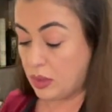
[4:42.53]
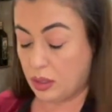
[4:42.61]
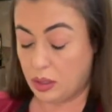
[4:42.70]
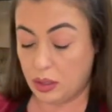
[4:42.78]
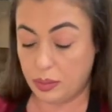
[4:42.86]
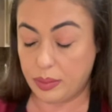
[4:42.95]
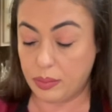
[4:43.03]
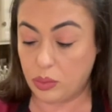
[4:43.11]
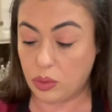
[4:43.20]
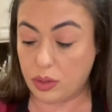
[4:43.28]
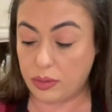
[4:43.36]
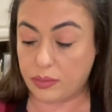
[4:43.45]
a little bit
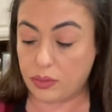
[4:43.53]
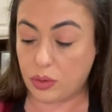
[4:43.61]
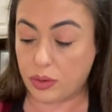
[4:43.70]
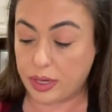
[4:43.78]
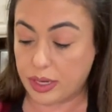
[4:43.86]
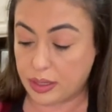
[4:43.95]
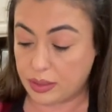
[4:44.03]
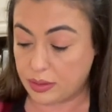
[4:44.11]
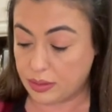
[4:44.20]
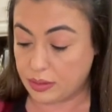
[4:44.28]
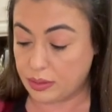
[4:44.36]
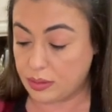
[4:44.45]
more of
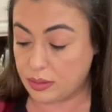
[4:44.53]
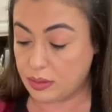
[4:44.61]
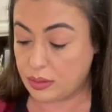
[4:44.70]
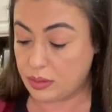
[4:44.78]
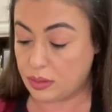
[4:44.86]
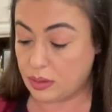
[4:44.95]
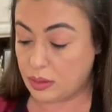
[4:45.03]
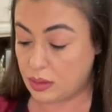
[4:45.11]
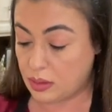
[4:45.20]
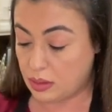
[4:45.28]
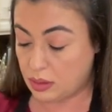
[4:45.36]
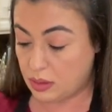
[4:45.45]
coriander.
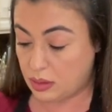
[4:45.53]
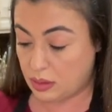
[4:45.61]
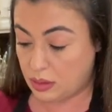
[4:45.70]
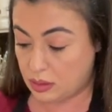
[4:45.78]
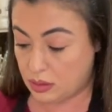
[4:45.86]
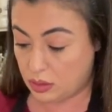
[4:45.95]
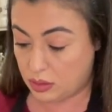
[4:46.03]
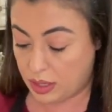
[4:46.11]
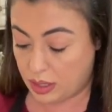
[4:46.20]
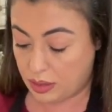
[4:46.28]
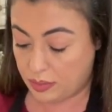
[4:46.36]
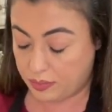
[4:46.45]
It's okay.